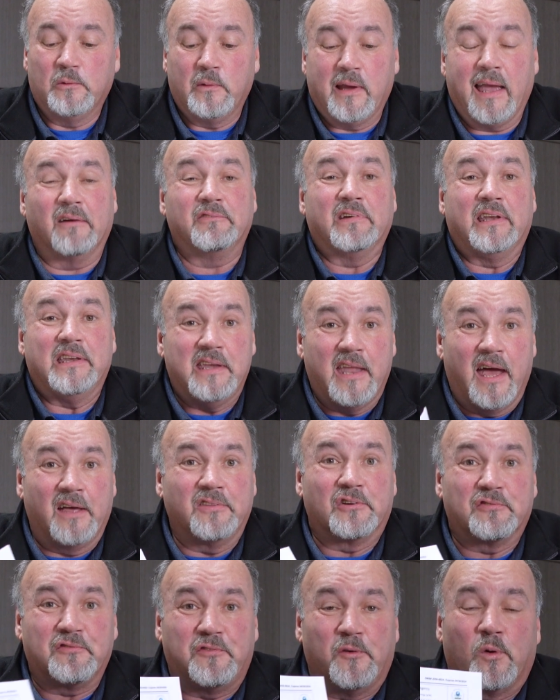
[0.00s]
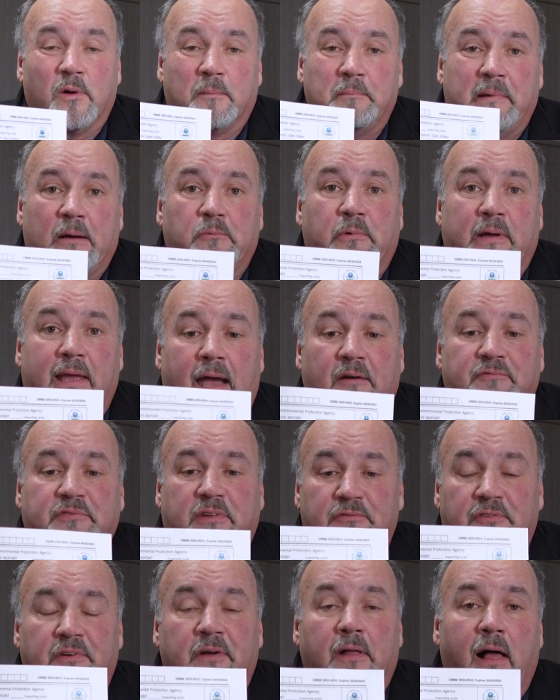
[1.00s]
We have another form that we have
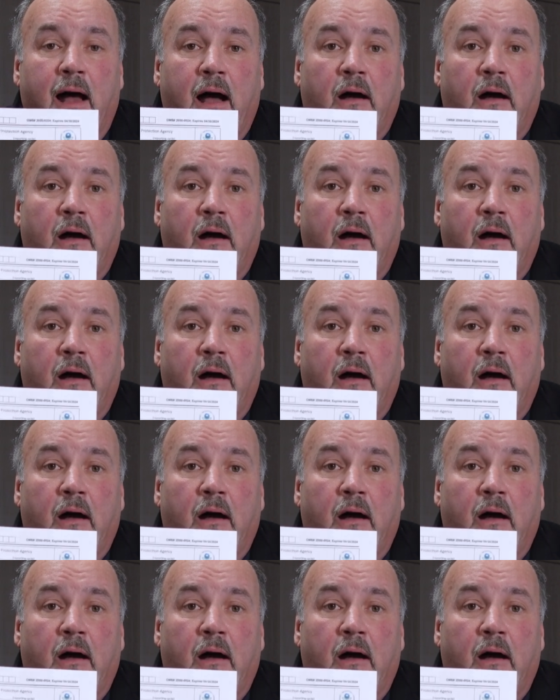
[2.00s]
to fill